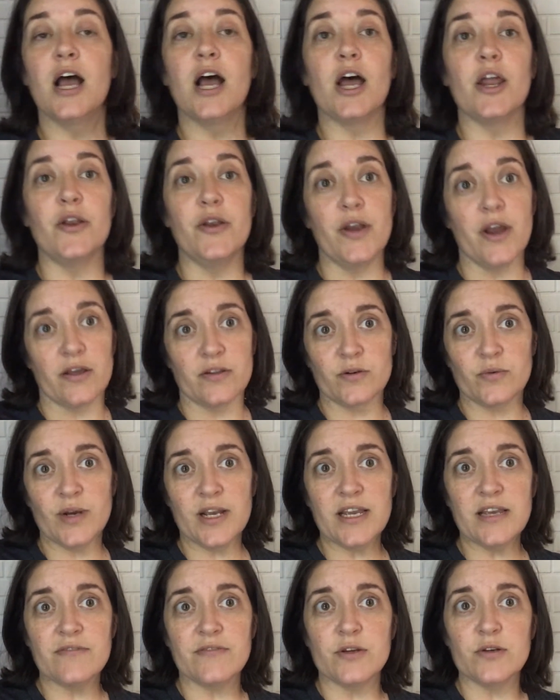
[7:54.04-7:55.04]
Another
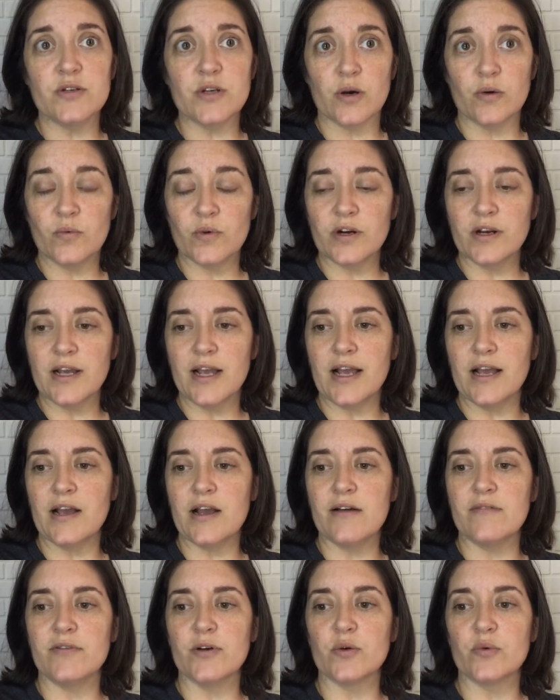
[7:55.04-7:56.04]
way, if you don't want to
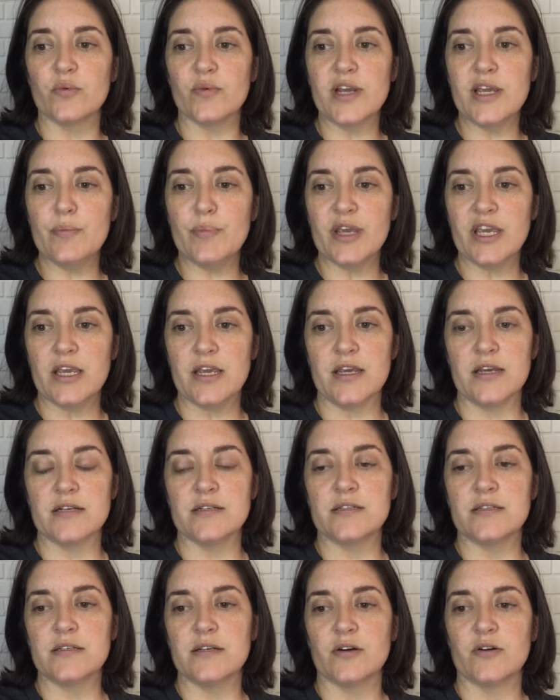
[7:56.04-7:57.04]
have
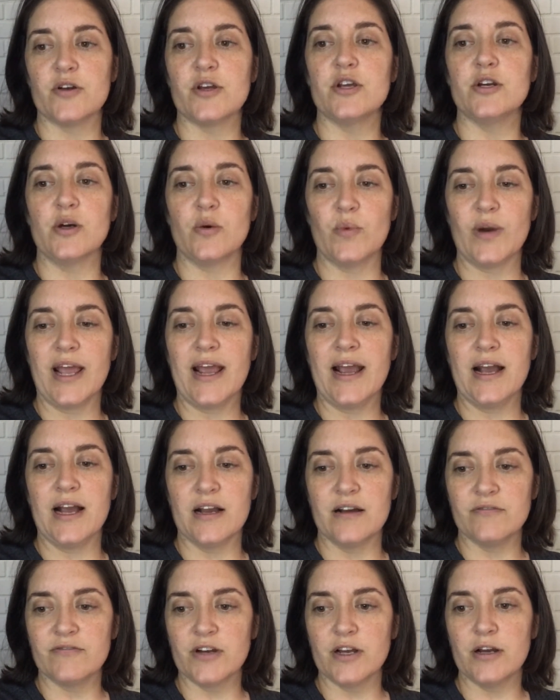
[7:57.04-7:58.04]
repeats or you don't want to
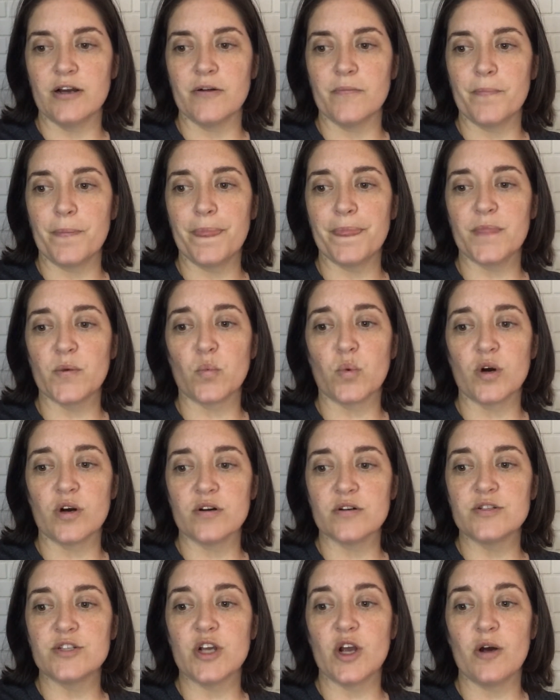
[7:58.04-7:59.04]
have the
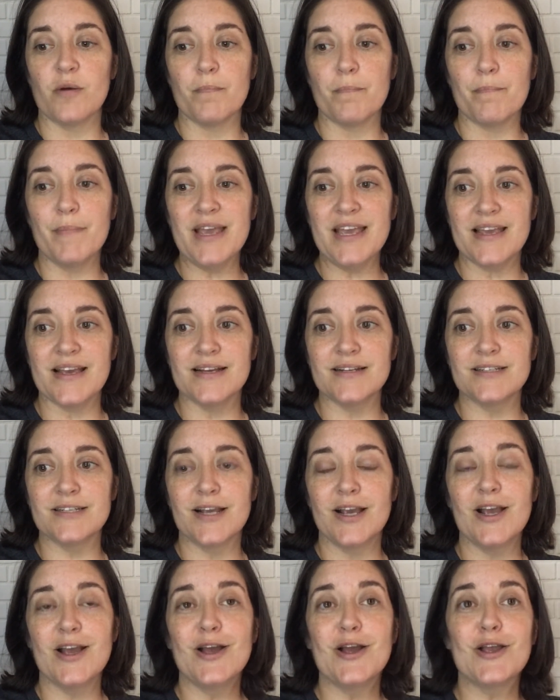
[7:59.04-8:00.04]
words omit,
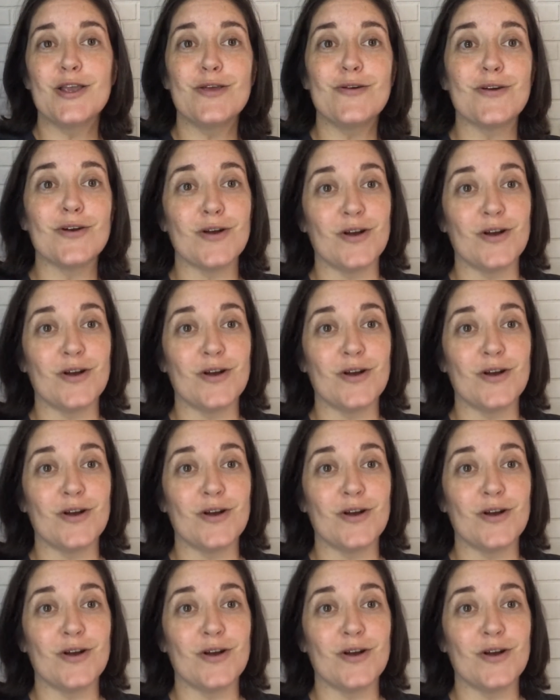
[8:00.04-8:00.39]
you can